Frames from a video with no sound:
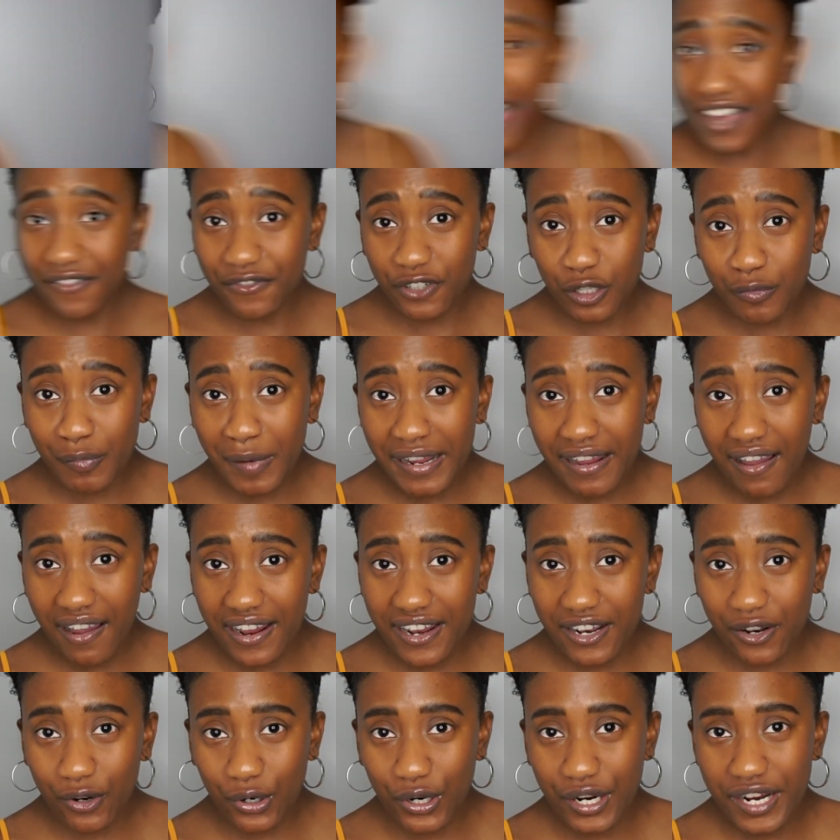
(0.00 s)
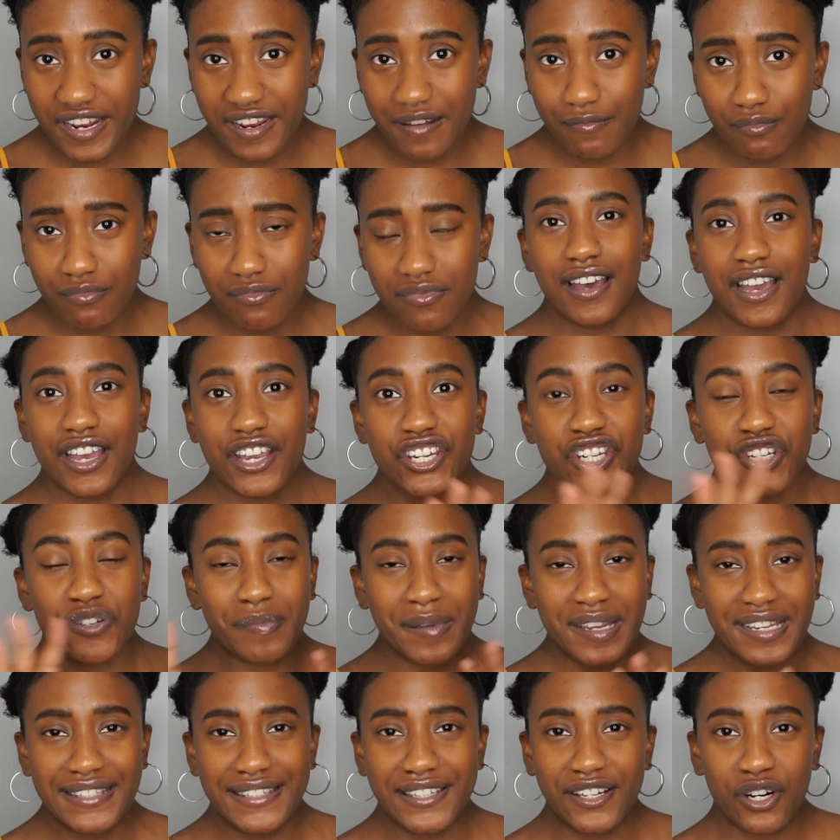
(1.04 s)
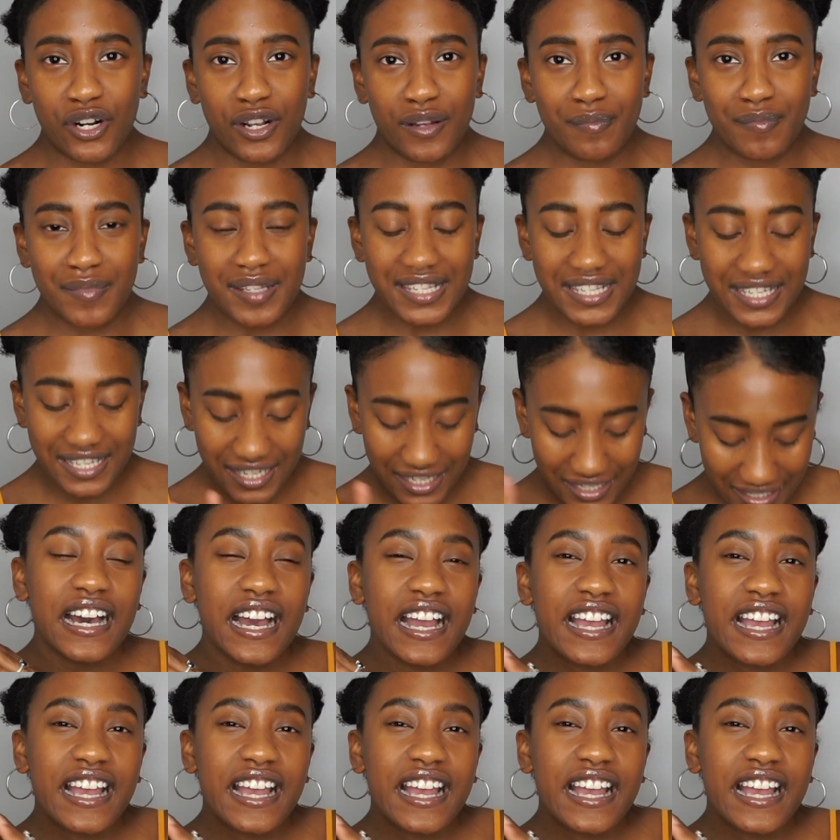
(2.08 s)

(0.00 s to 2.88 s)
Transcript: Like, after my eye cream, I do my serums.